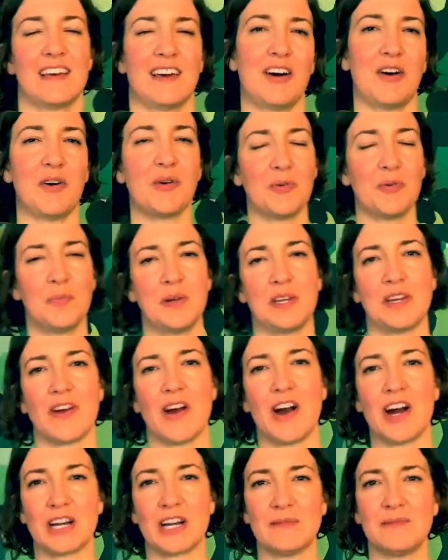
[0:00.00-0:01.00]
Open your
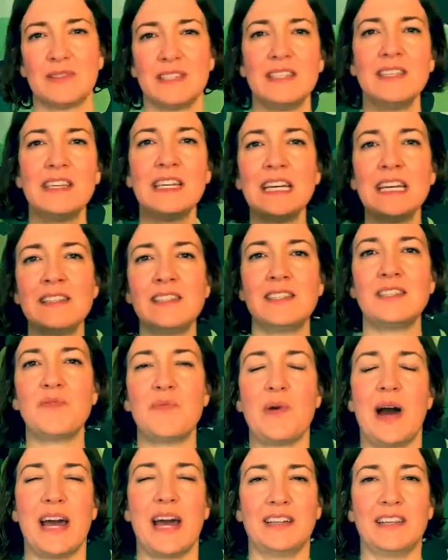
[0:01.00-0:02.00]
arms nice and
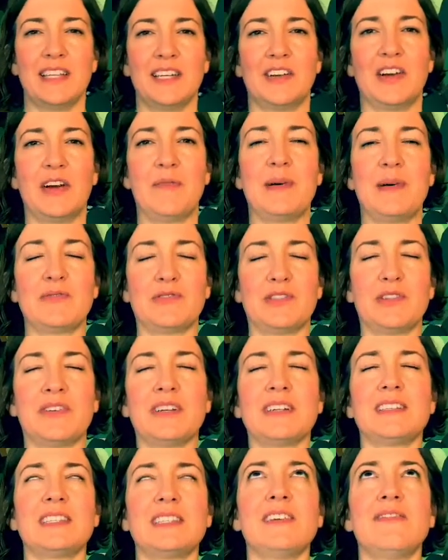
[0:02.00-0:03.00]
wide like you're about to
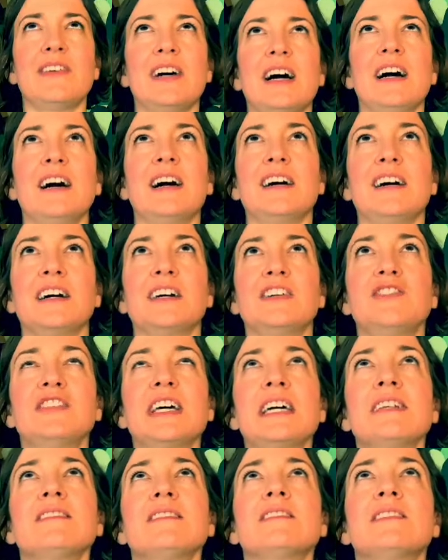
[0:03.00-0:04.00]
receive a hug.
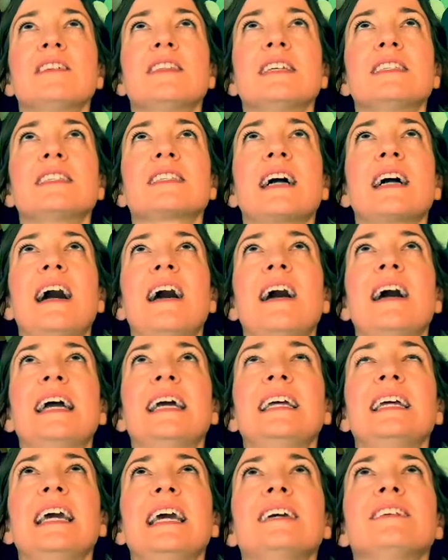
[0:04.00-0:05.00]
Chest to the sky,
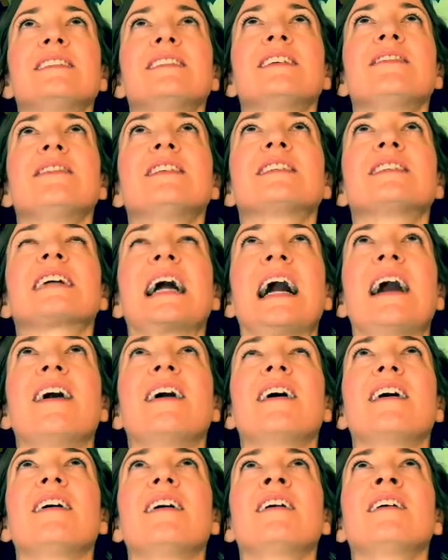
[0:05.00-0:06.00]
gaze to the
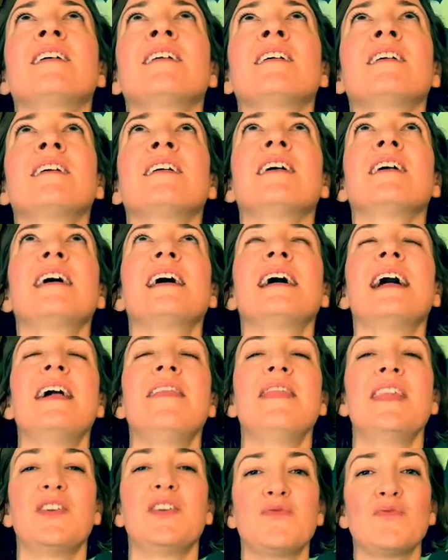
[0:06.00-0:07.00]
sky.
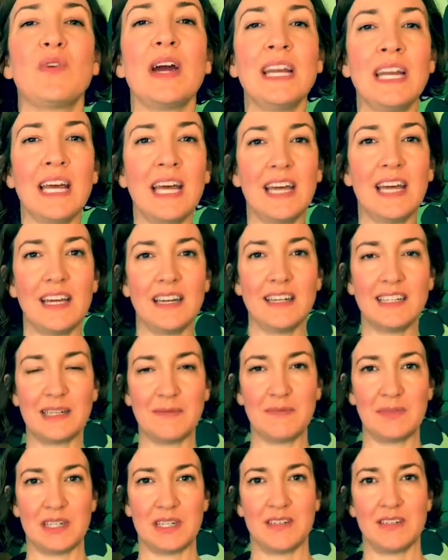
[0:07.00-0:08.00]
And then right hand
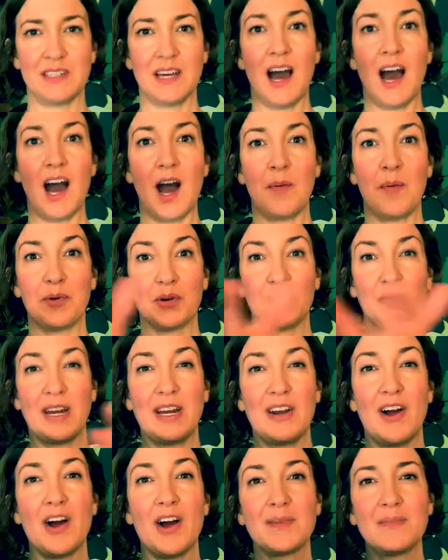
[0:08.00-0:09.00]
comes on top, or right
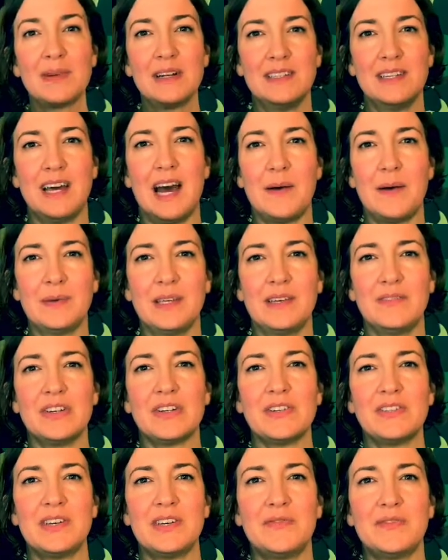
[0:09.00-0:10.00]
arm on top. Give
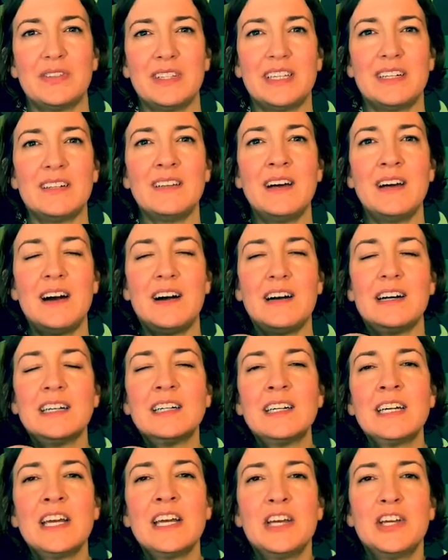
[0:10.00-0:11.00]
yourself a little hug.
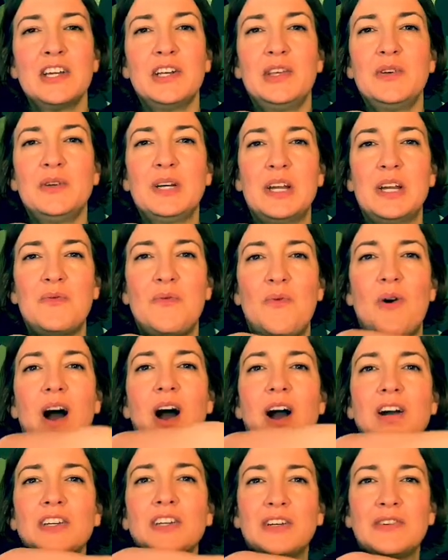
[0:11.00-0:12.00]
You can
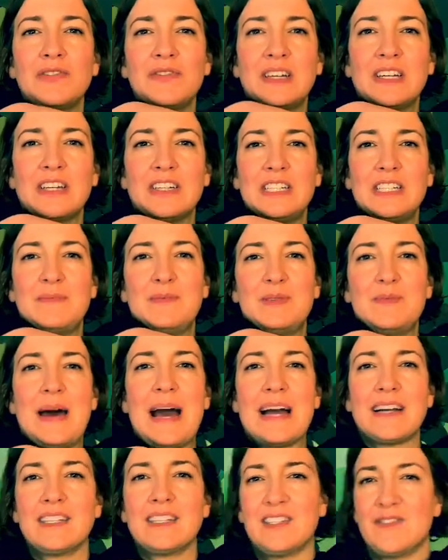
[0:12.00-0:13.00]
walk your fingertips
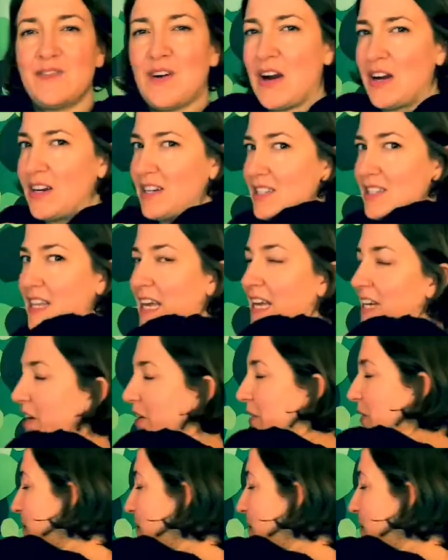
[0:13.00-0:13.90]
back as far as they go.